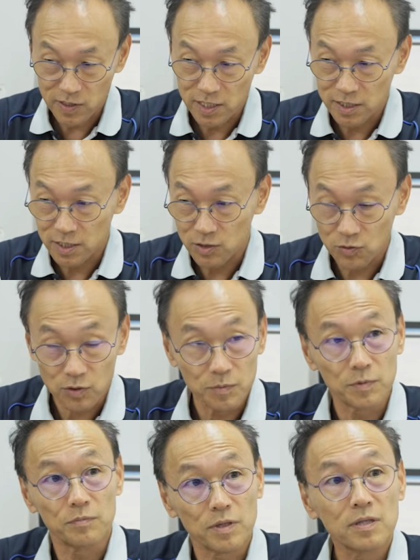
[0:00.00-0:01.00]
if
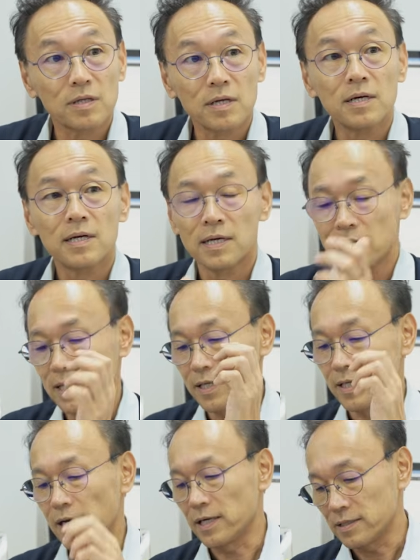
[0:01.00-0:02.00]
you find
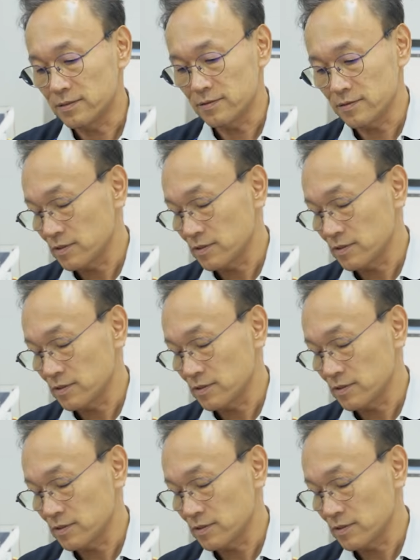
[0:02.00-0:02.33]
any bird